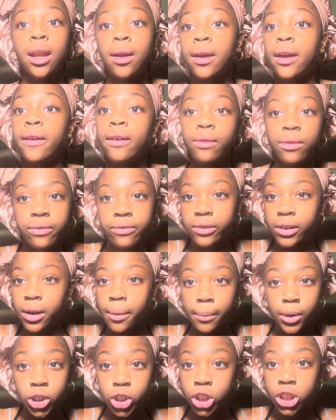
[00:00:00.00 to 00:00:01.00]
if an
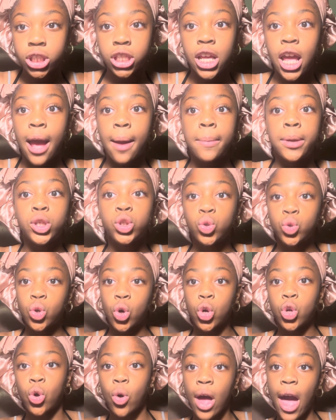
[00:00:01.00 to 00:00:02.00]
emergency happens, you
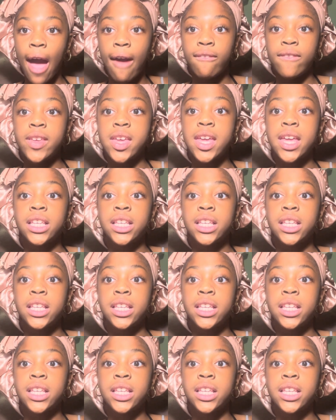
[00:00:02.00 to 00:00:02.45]
know you'll have it.